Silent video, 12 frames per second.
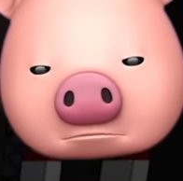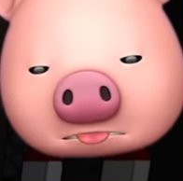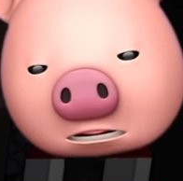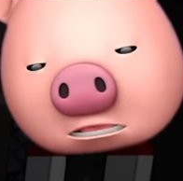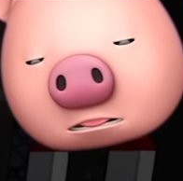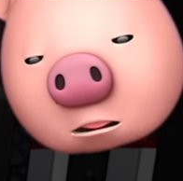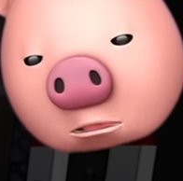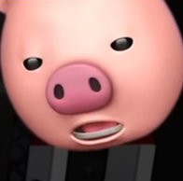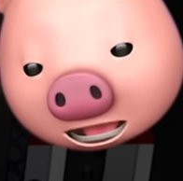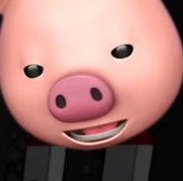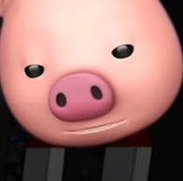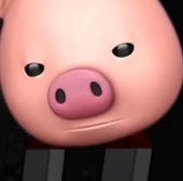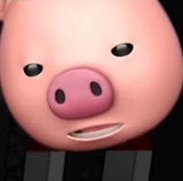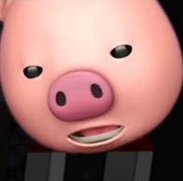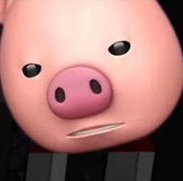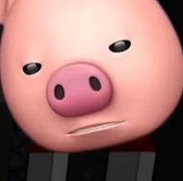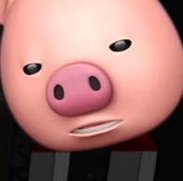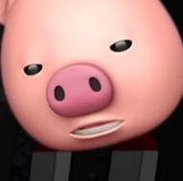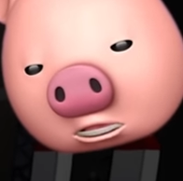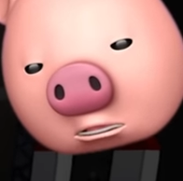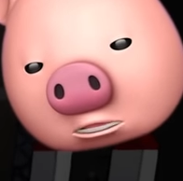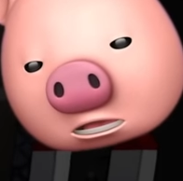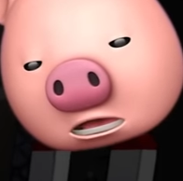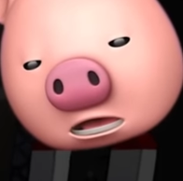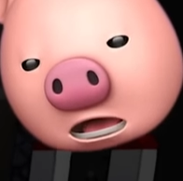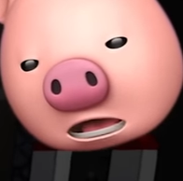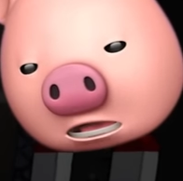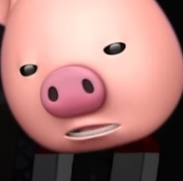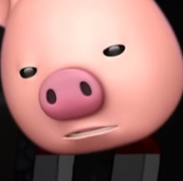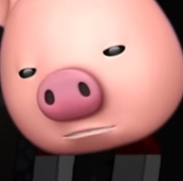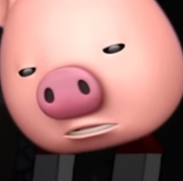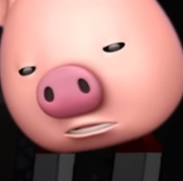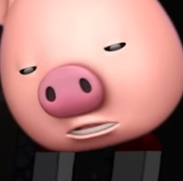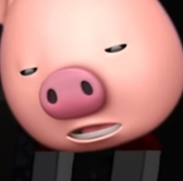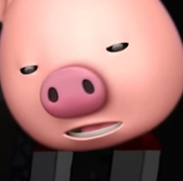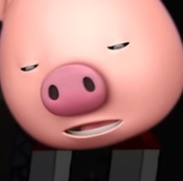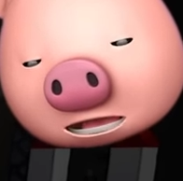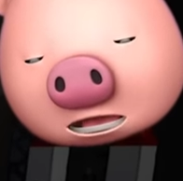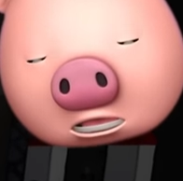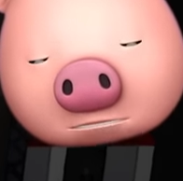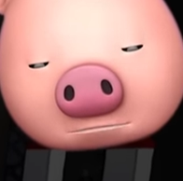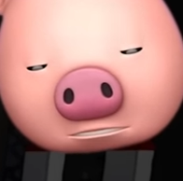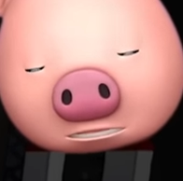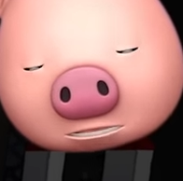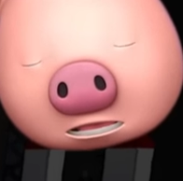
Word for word: But wait, if that was the only guy who was trying to kill me,